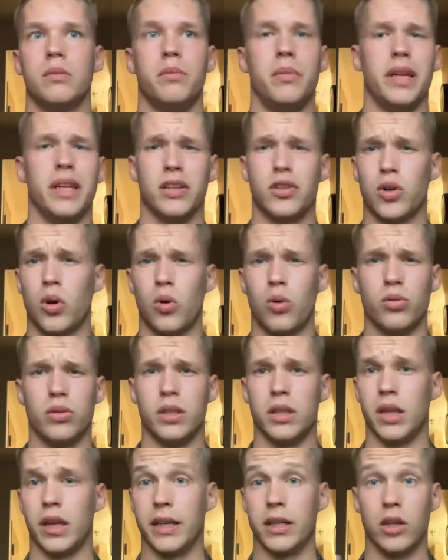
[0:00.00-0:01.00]
being told
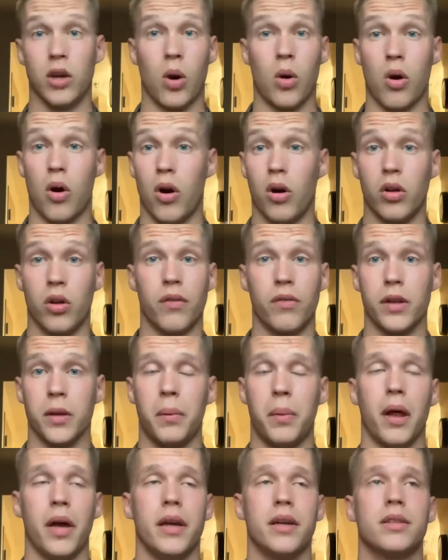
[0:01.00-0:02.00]
to like go all over
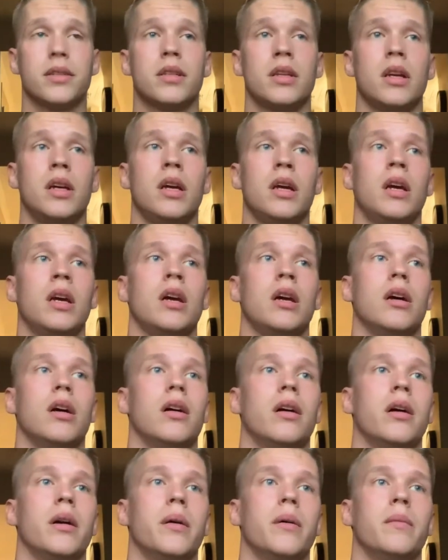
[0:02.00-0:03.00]
the place
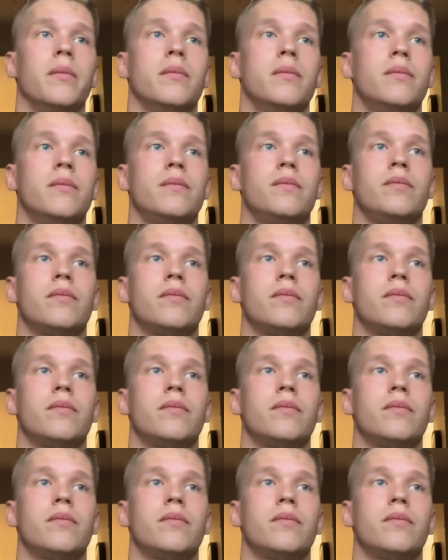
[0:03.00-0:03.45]
and